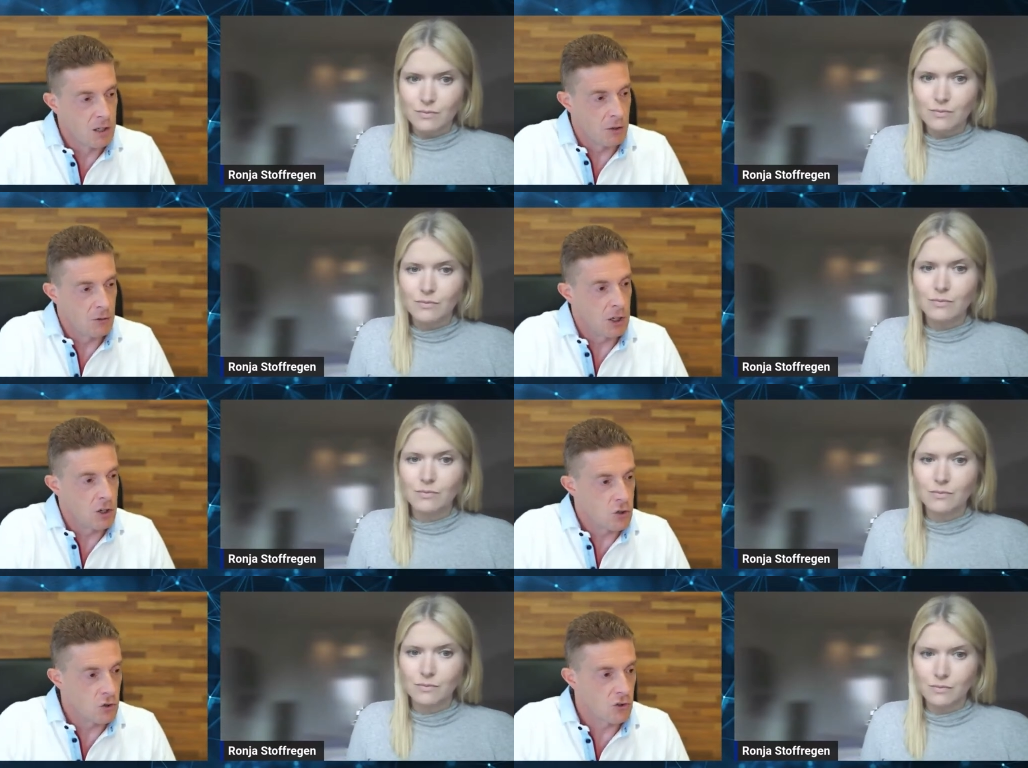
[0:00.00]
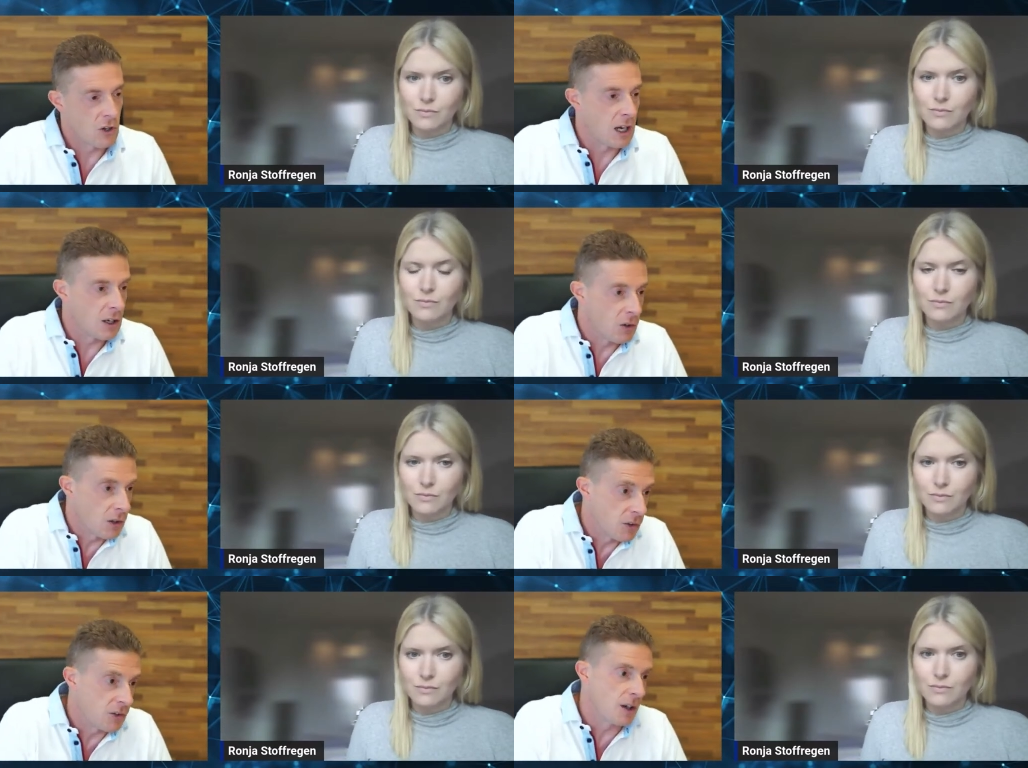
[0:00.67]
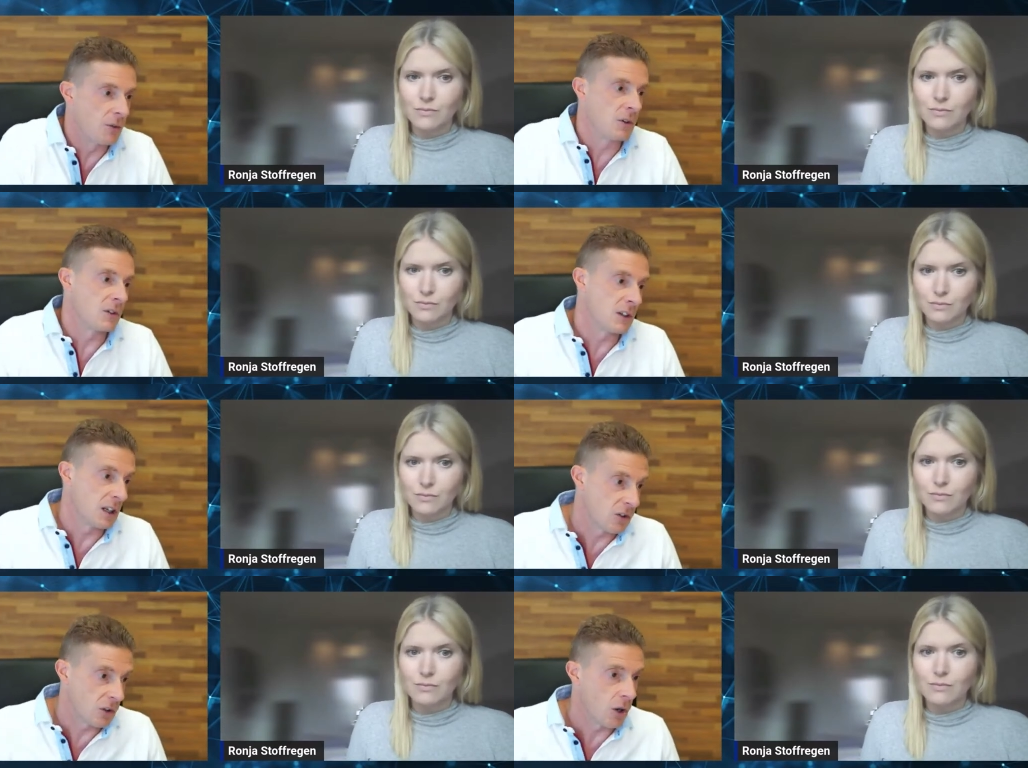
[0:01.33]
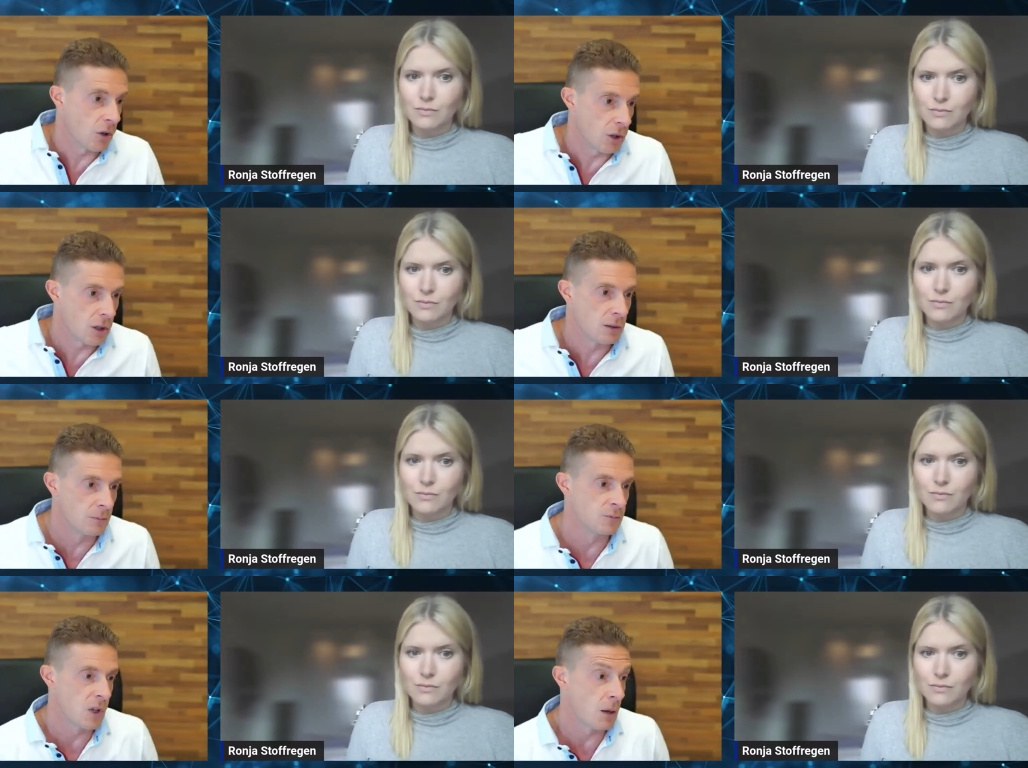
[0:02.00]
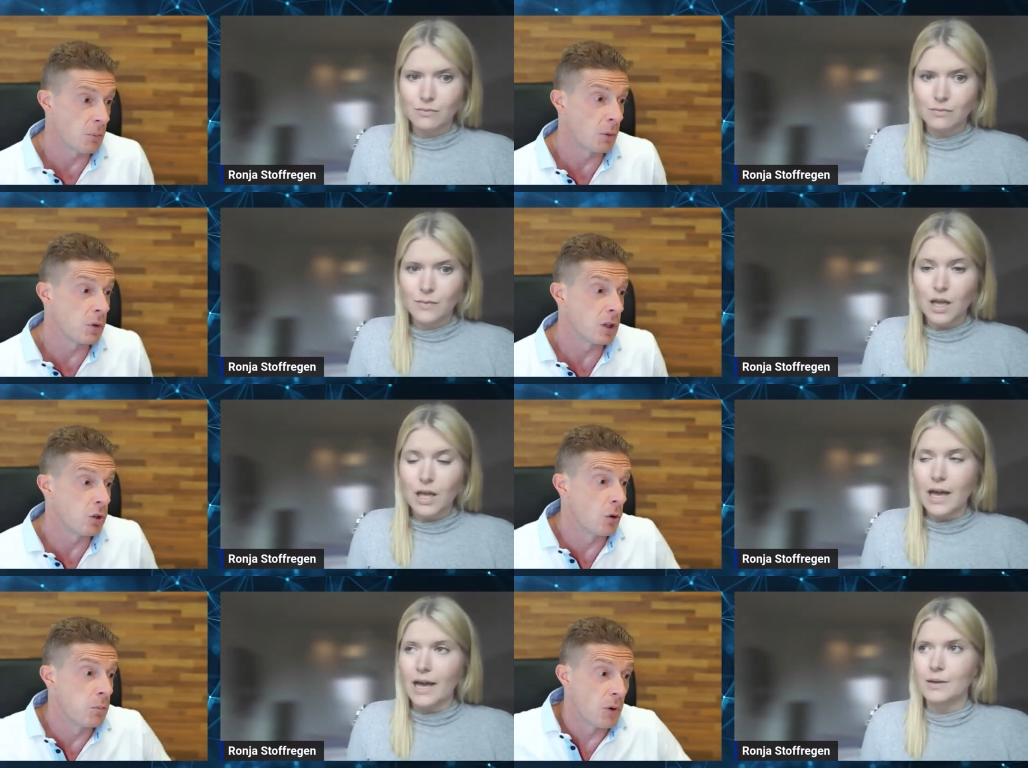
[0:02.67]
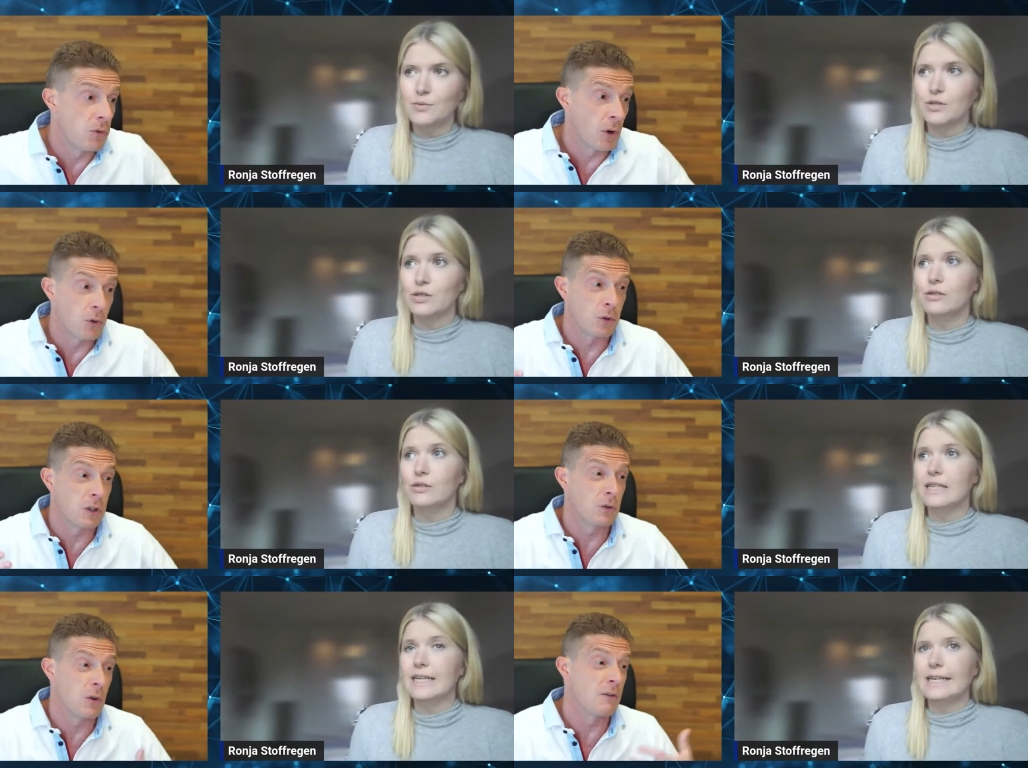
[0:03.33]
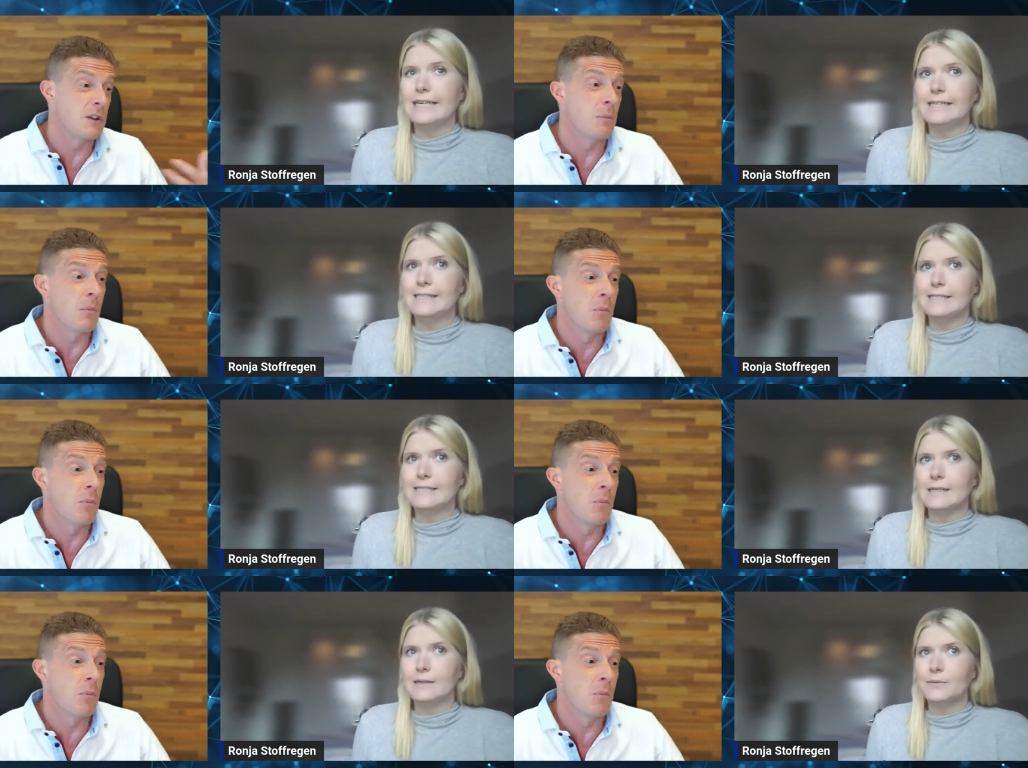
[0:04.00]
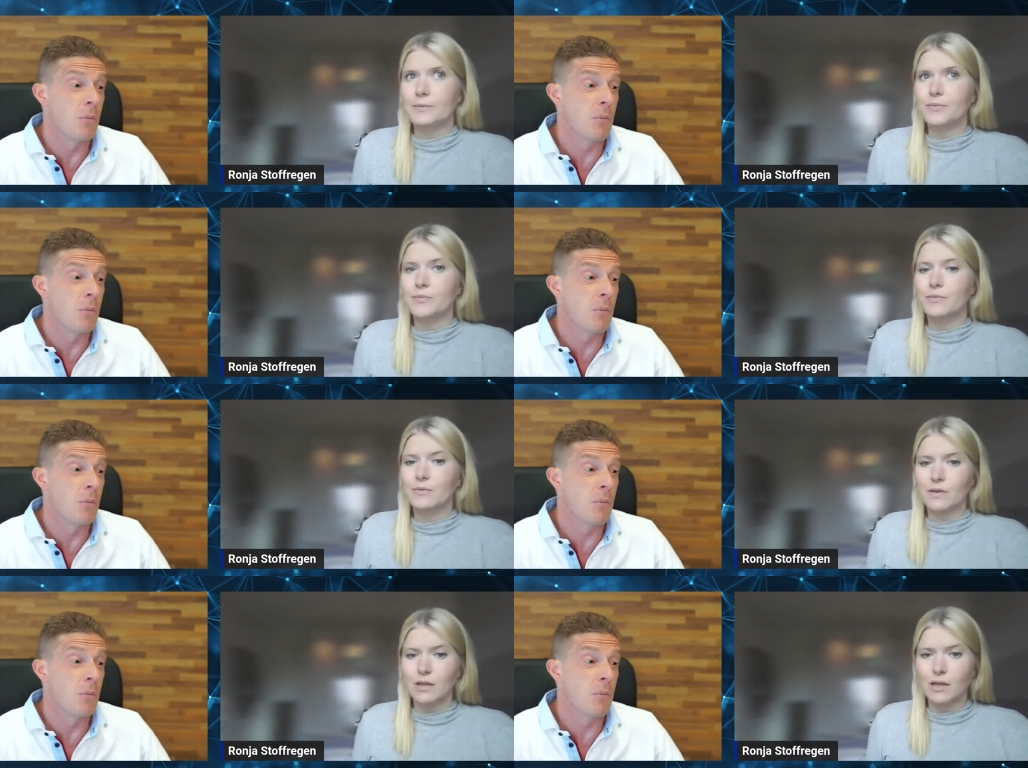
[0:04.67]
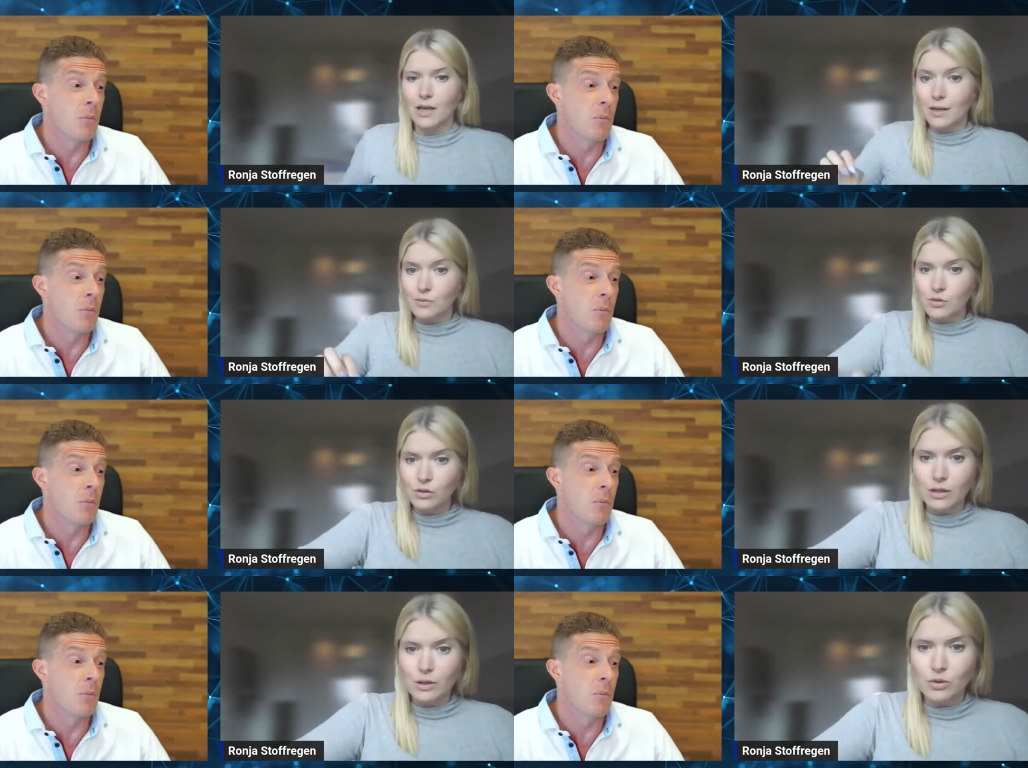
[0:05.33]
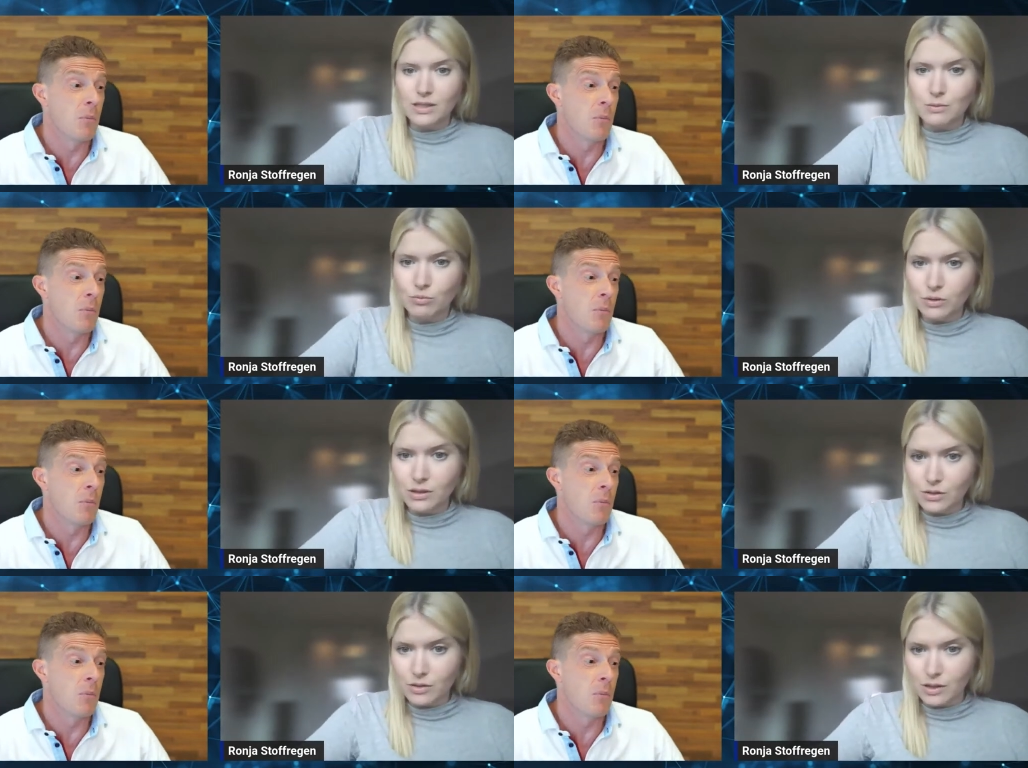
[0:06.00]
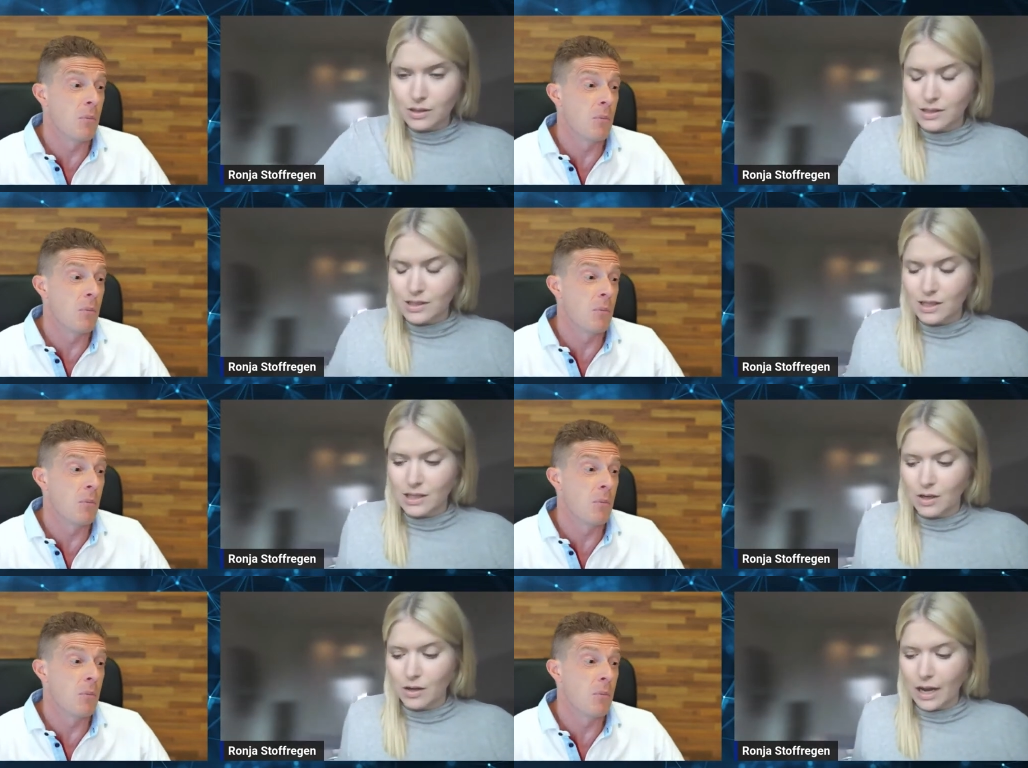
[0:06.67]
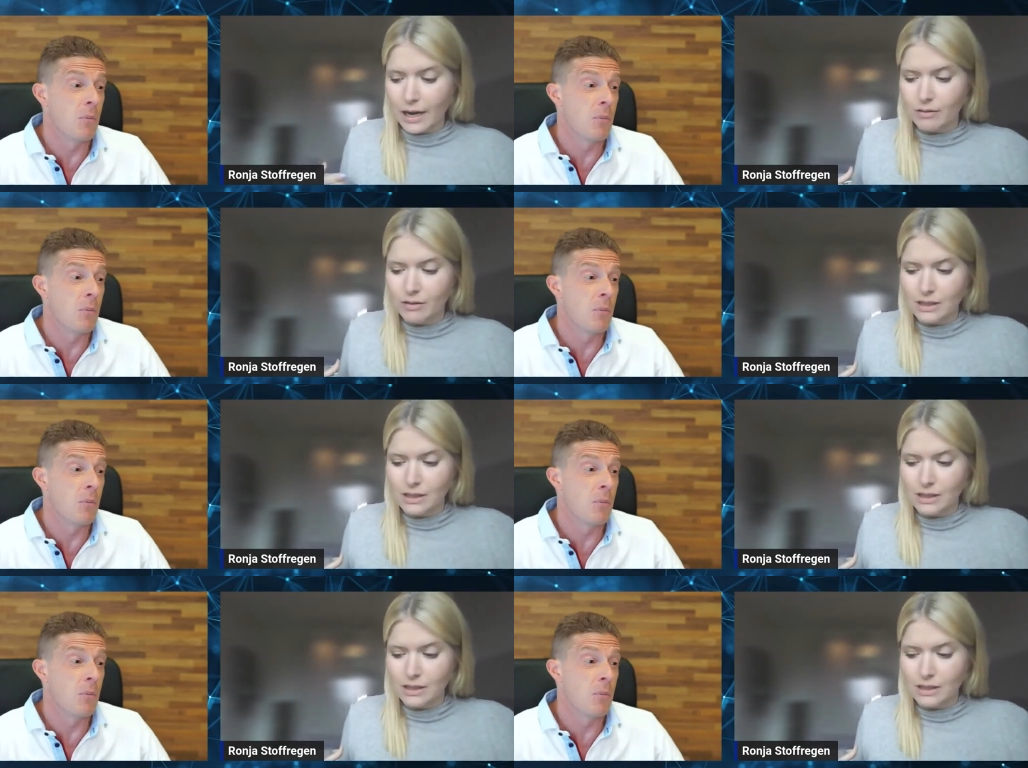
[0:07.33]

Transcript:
Speaker 1: navigation cycle and something takes longer. And probably in your portfolio, you need to that both.
Speaker 2: Absolutely. And what's important to understand on our